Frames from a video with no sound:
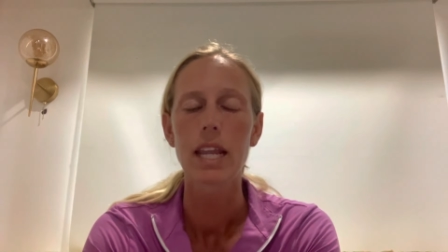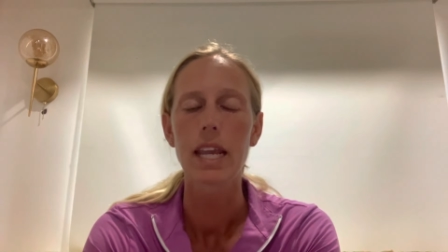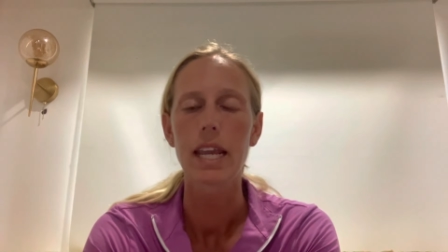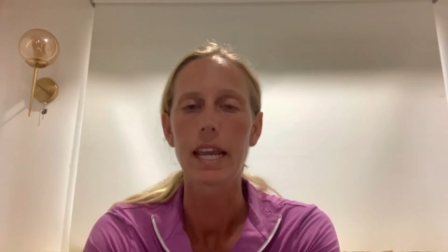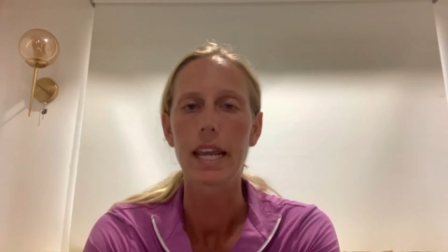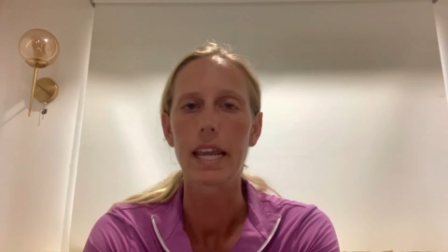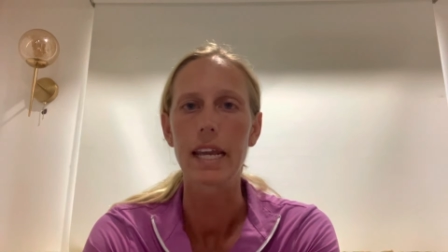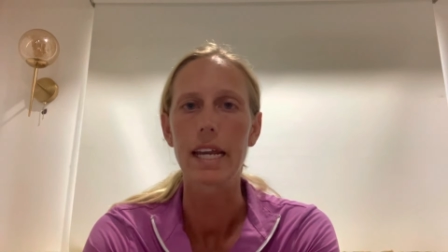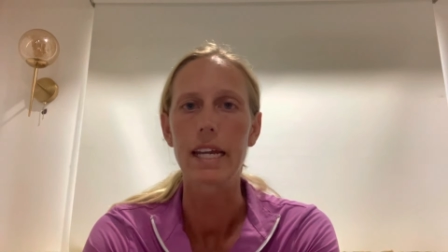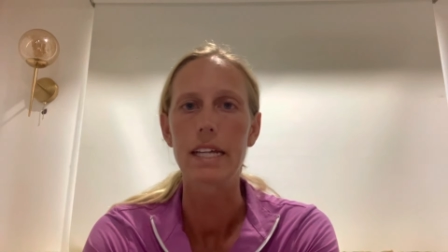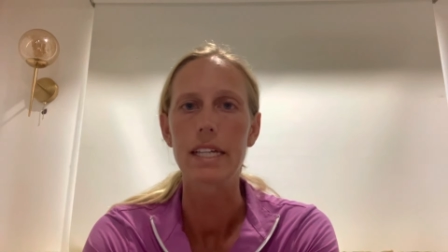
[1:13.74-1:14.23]

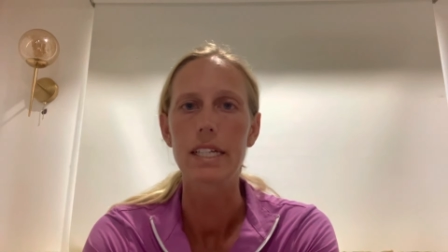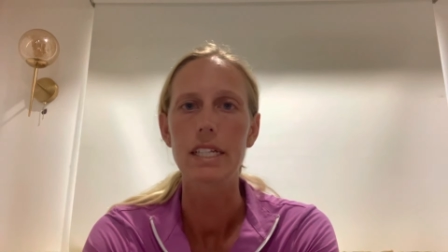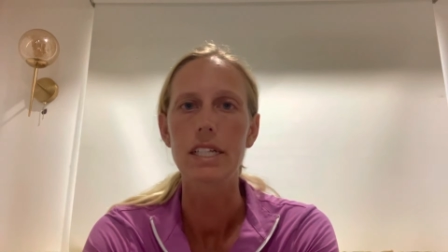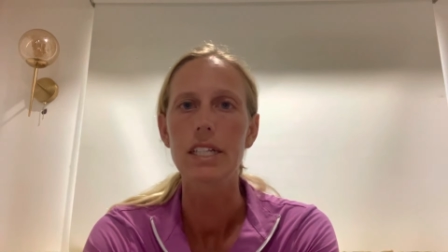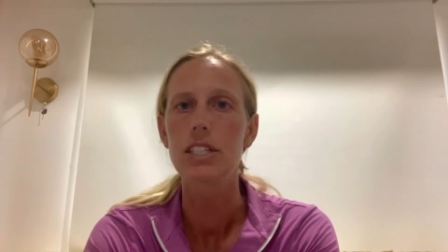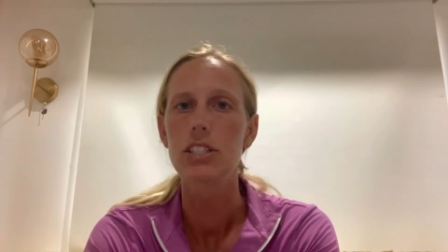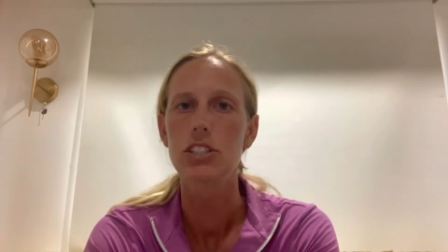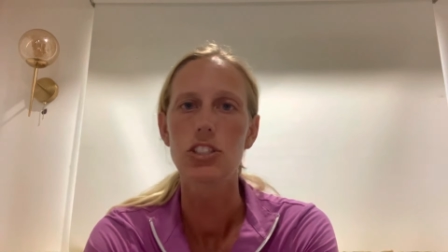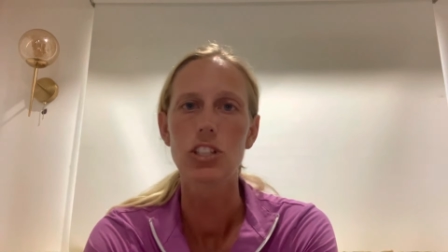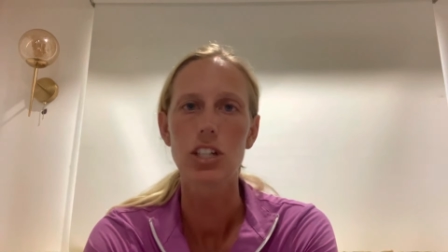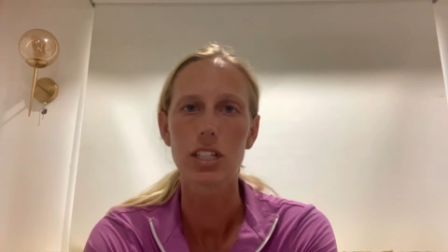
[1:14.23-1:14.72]
and
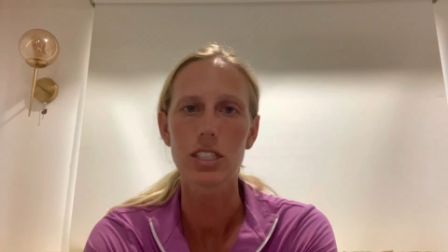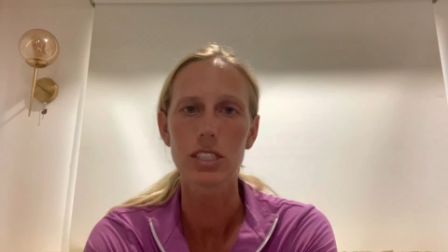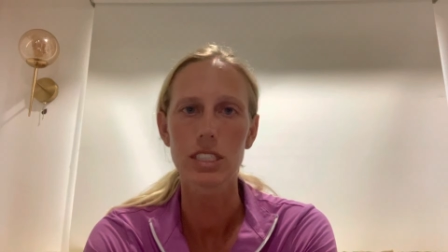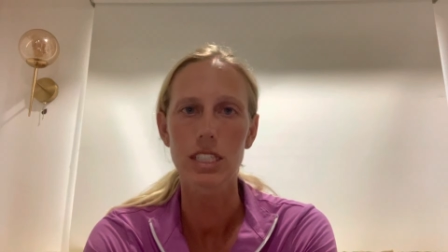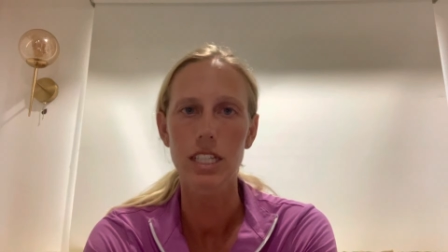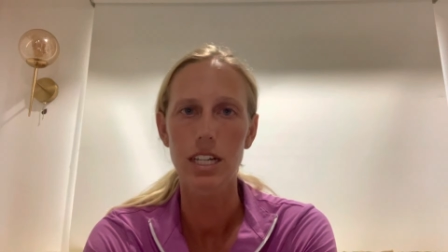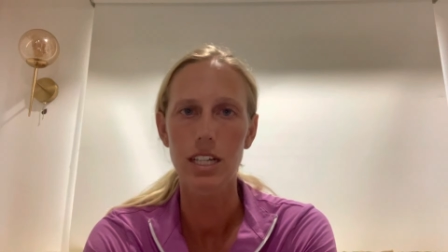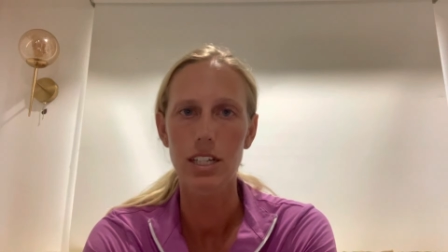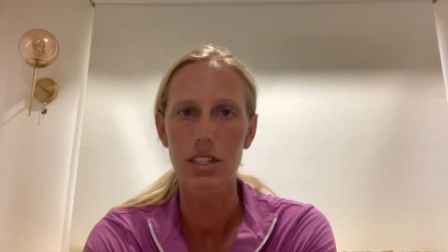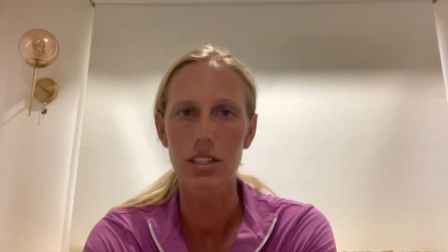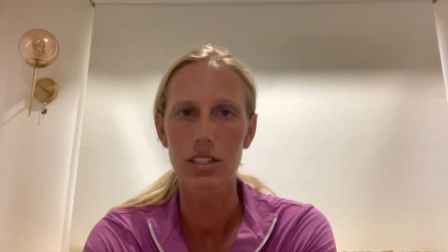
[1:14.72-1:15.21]
just
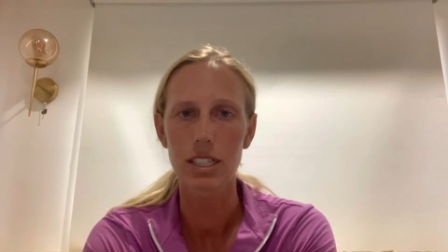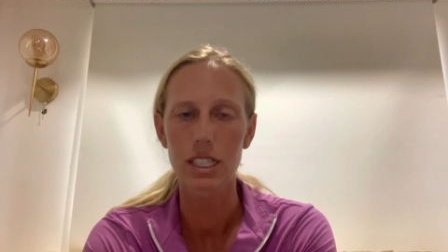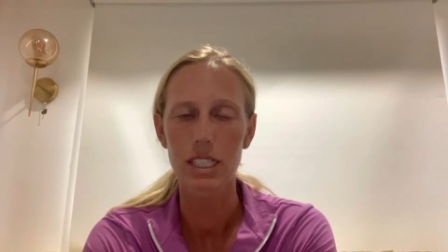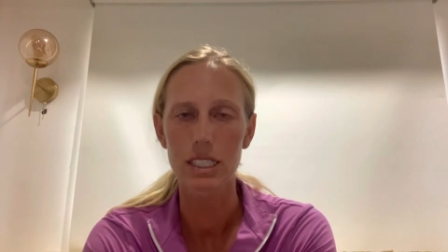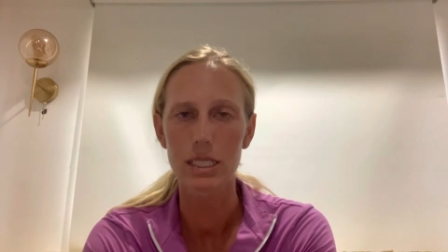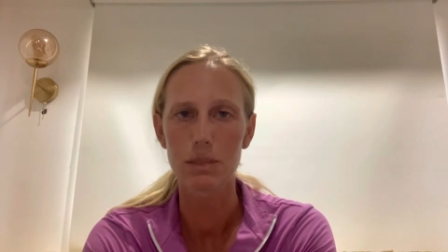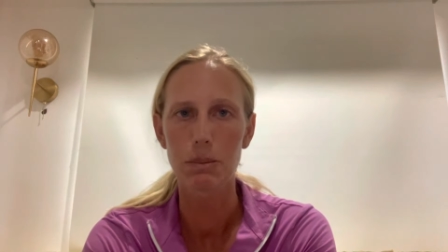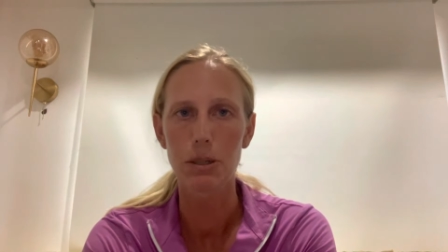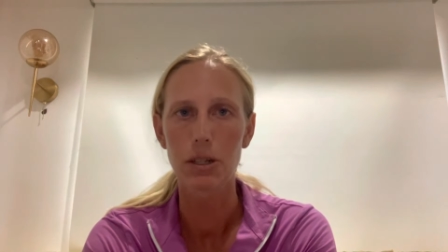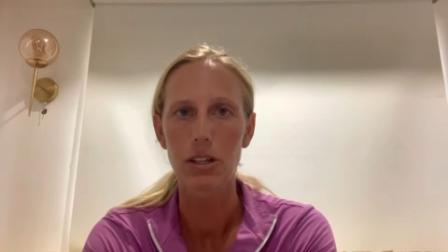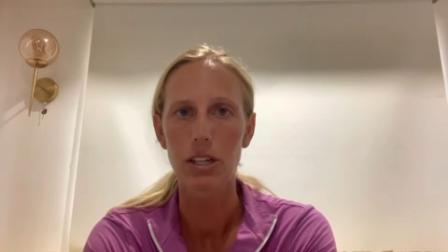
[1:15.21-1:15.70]
get her an
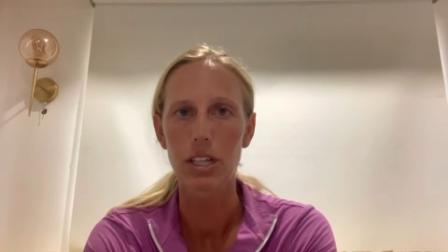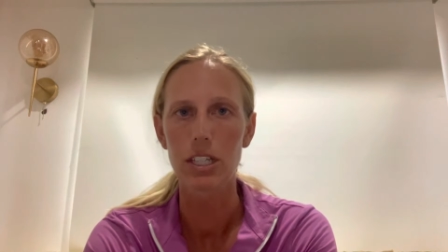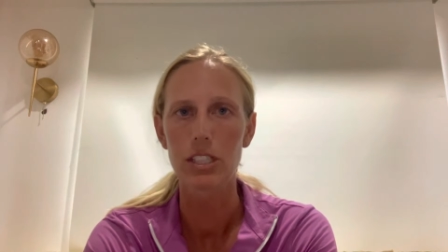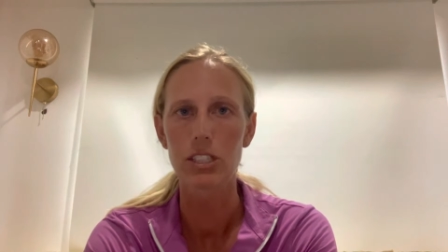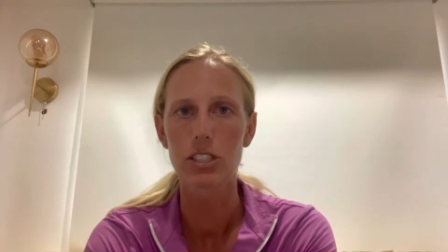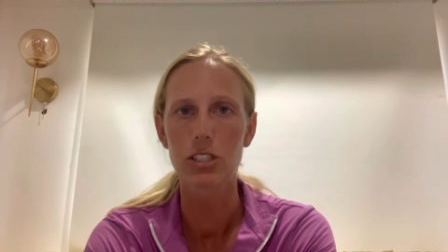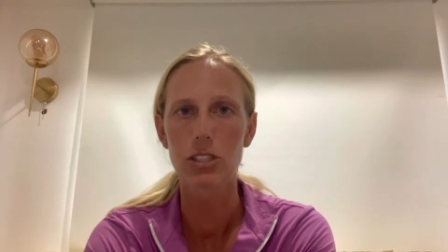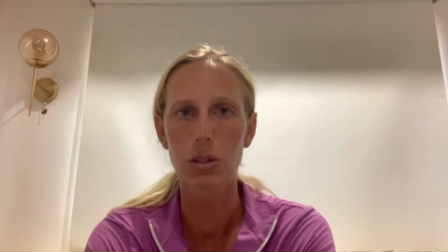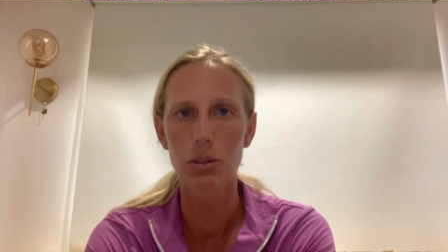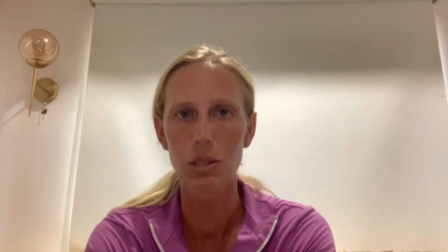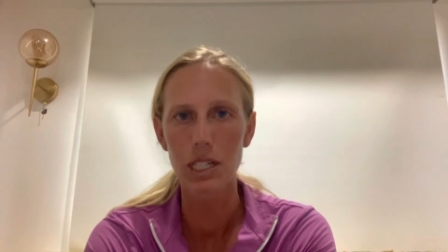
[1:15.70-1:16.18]

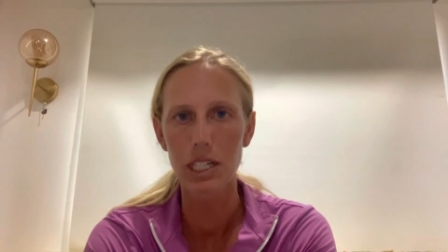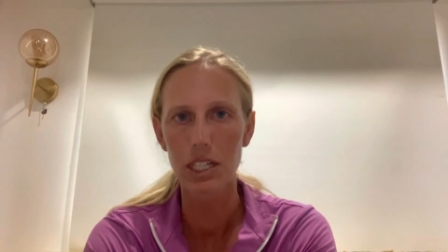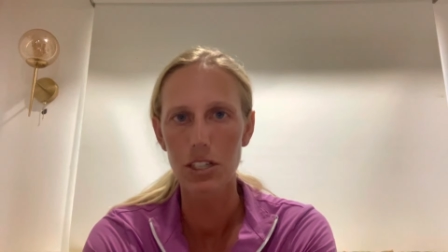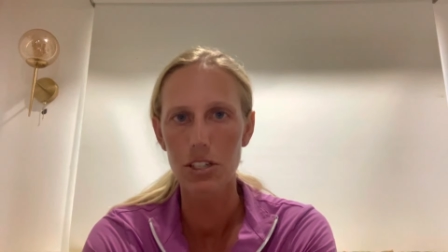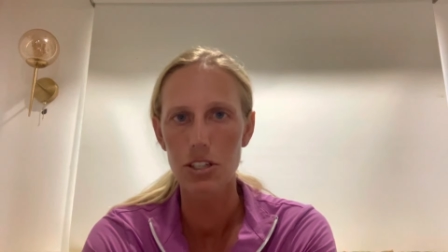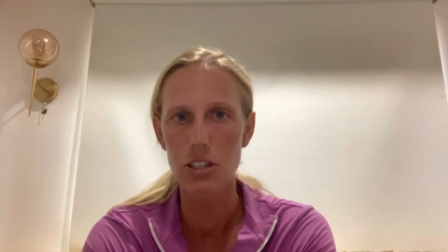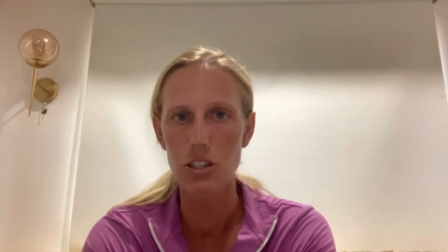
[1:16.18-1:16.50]
experience going into